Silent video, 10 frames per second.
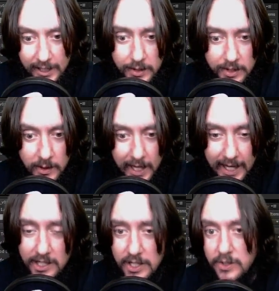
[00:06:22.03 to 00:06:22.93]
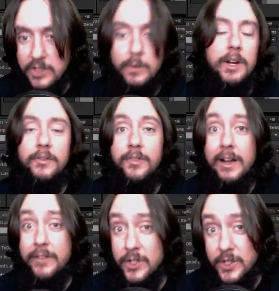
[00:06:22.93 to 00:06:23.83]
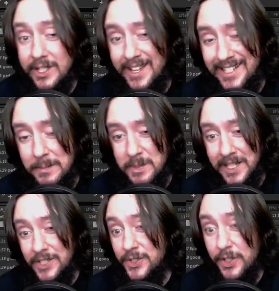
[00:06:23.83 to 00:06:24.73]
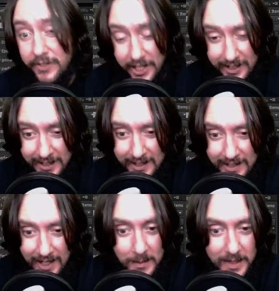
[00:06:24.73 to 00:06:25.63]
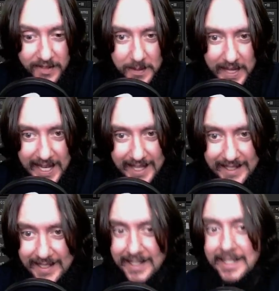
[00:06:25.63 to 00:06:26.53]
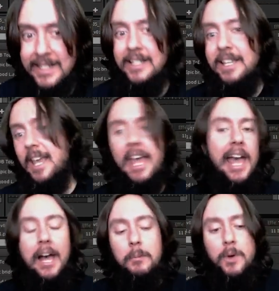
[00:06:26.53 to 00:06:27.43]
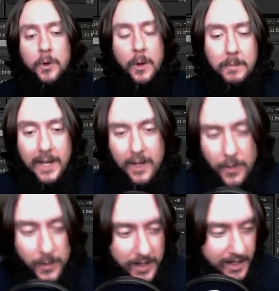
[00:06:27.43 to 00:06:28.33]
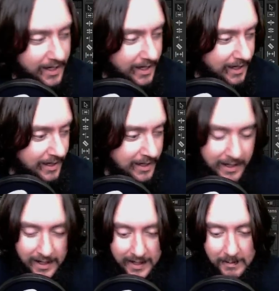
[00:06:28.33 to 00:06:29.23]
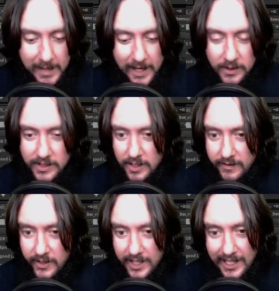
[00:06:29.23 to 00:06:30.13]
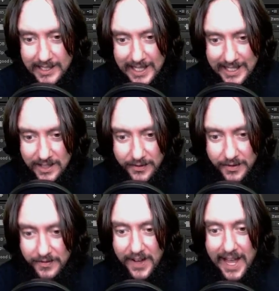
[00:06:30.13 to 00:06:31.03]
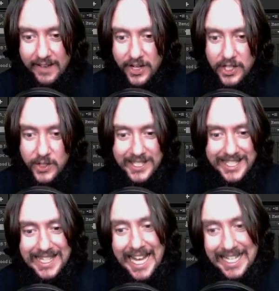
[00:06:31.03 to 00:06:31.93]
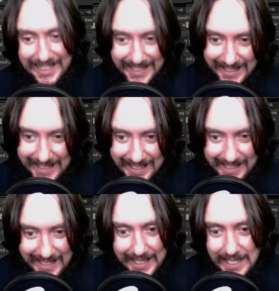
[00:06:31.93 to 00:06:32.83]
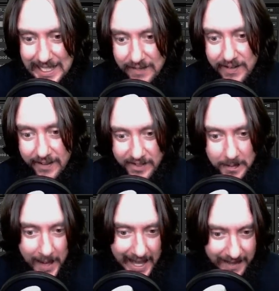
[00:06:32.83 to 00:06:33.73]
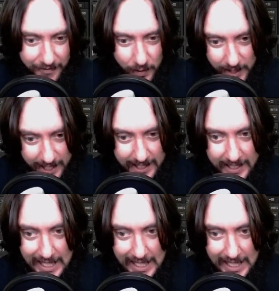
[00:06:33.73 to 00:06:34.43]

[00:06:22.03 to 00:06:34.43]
I actually used to run a 500 slot TeamSpeak server on my VPS. Yeah, I programmed my own server and got a license for 500 slots, and I didn't even have to pay for it.